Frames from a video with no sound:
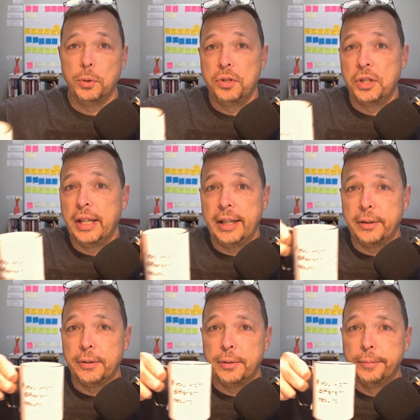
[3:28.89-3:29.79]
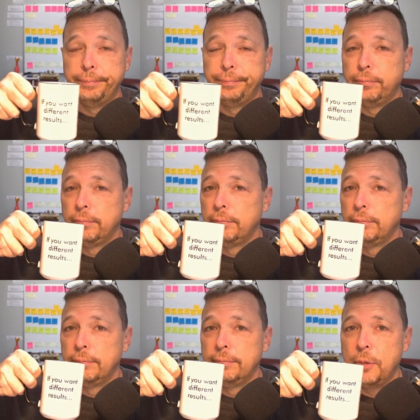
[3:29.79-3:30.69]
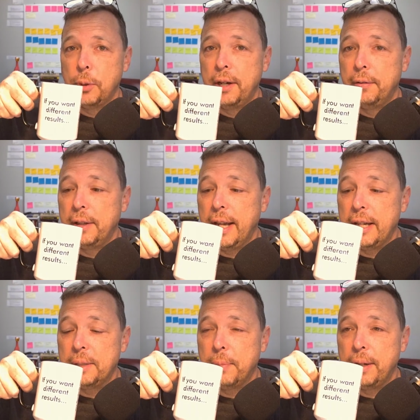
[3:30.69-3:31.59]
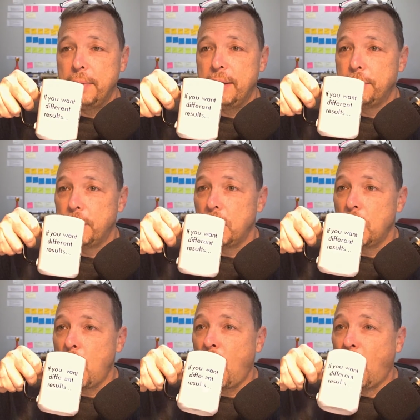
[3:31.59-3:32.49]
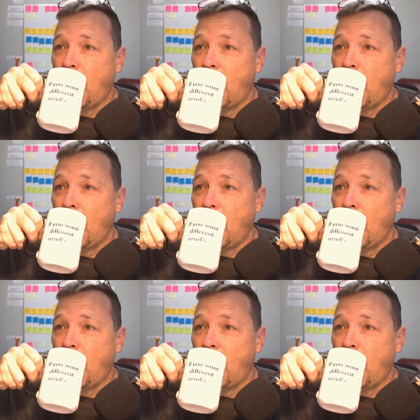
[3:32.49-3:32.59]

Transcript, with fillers: or six, whatever the case may be for you.